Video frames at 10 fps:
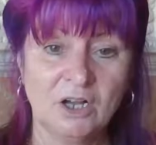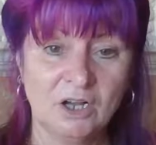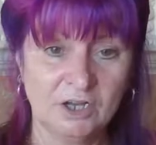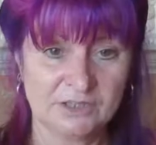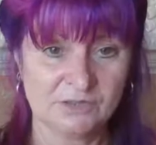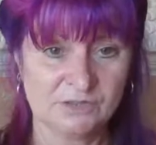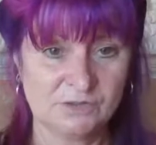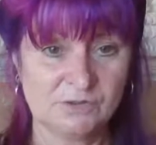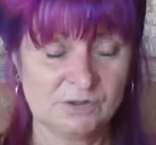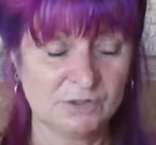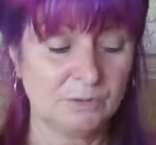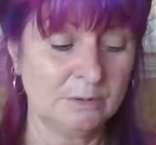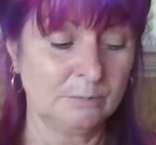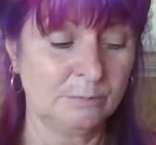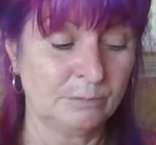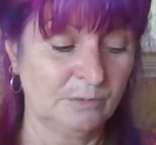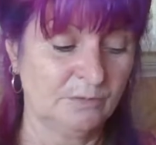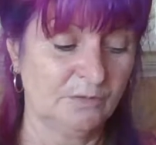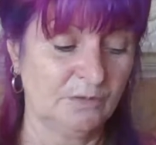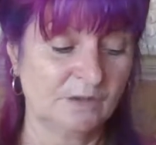I can do to
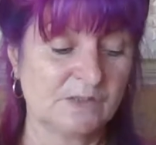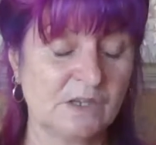improve on it?